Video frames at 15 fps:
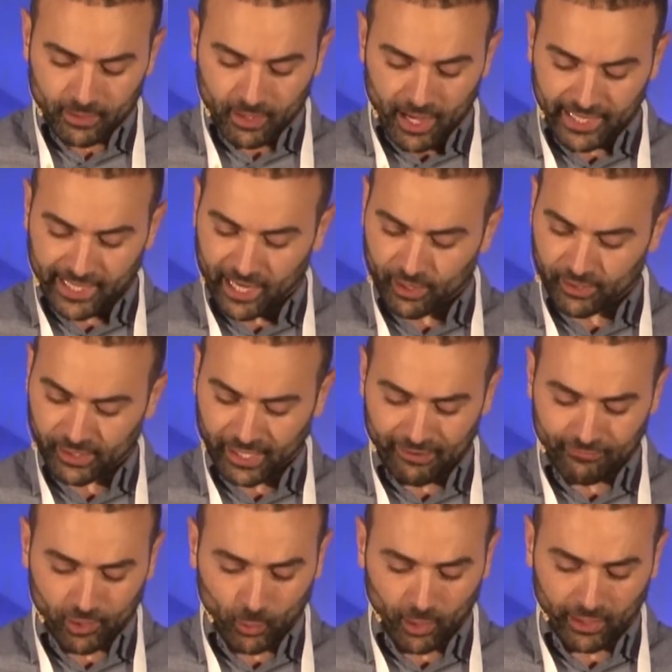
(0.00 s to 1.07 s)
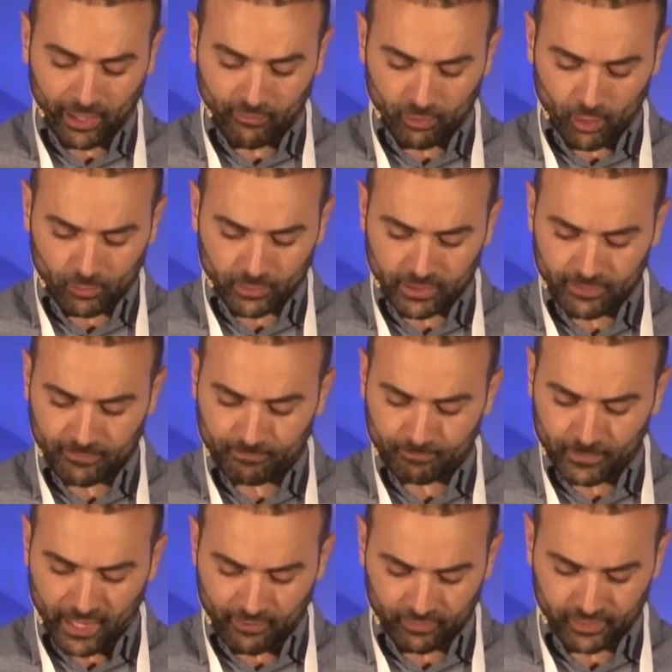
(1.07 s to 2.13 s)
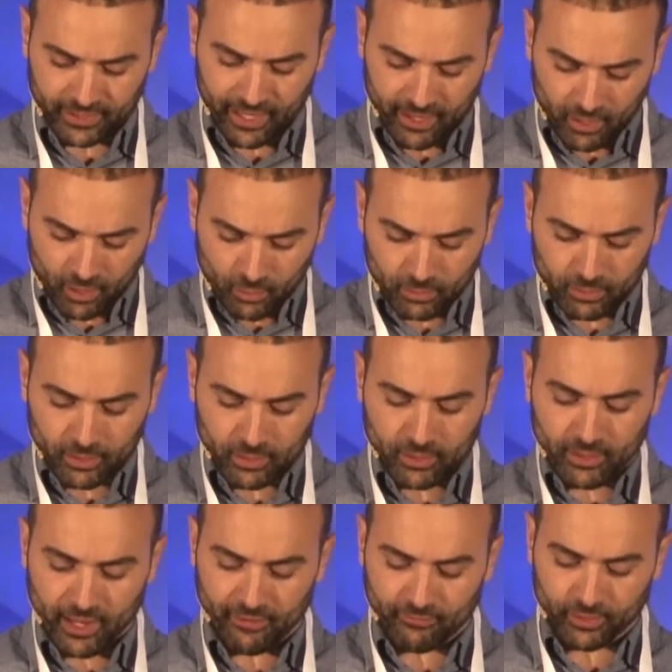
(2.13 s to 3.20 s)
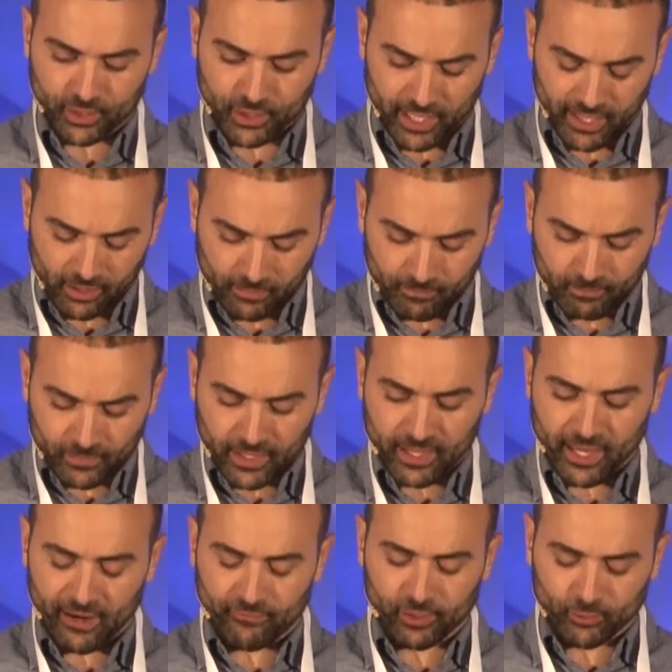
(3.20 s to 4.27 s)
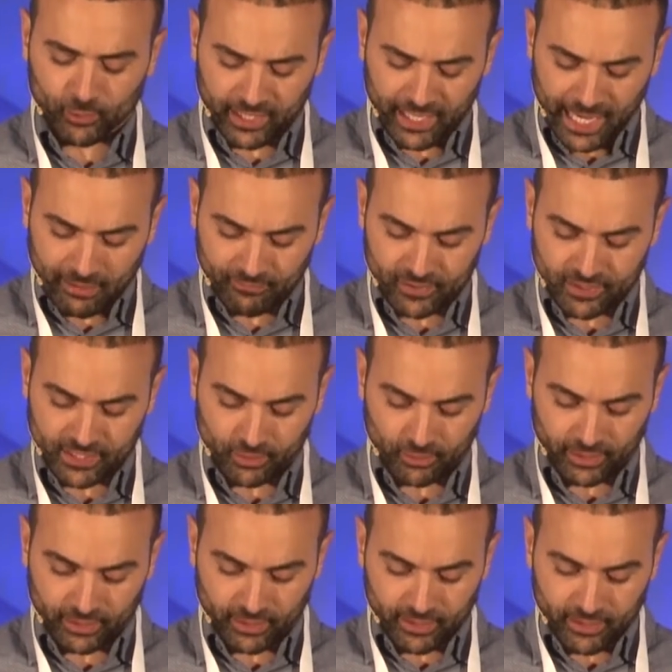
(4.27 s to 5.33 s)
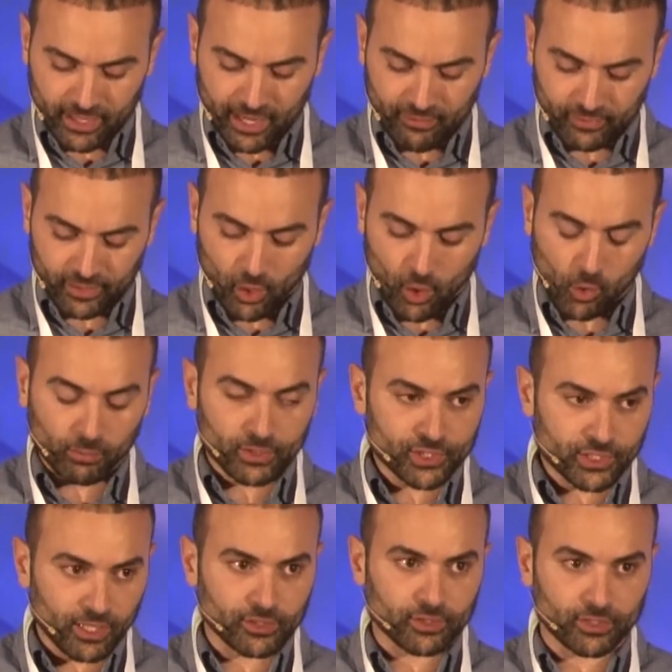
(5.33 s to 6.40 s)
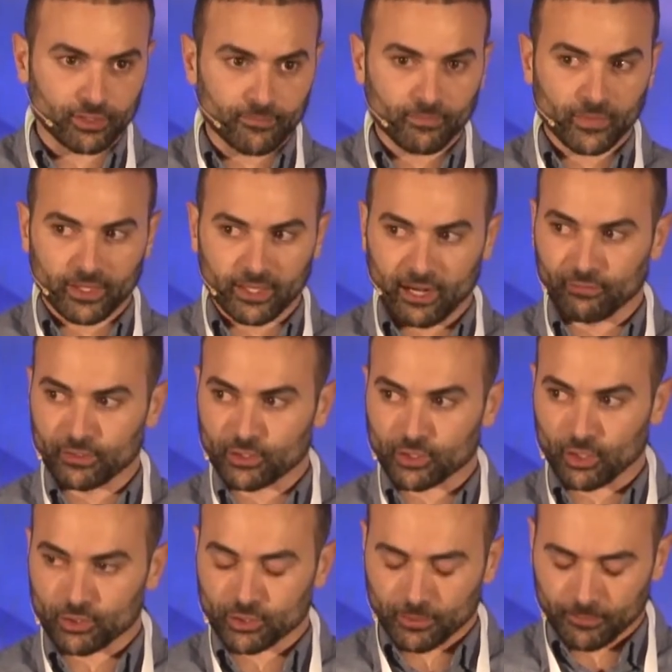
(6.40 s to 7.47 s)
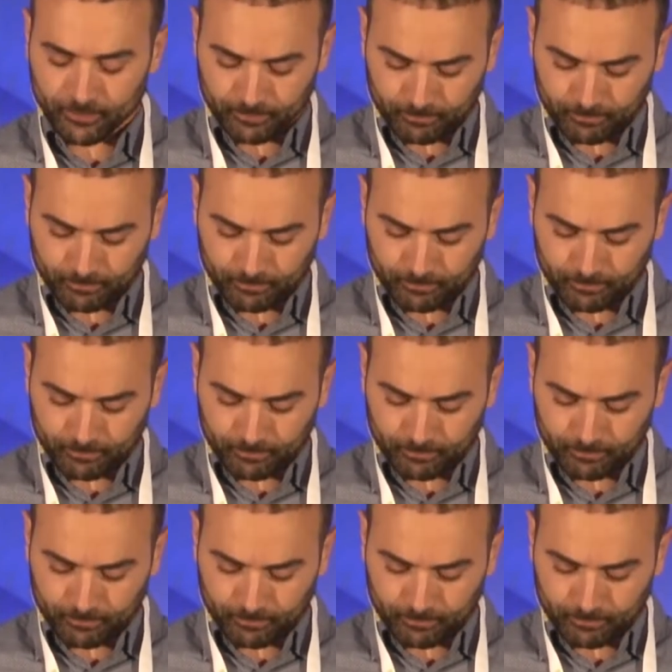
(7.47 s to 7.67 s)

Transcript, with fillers: I carried it everywhere I roamed every ghetto, every jail, every rehab facility, every homeless shelter, and every church.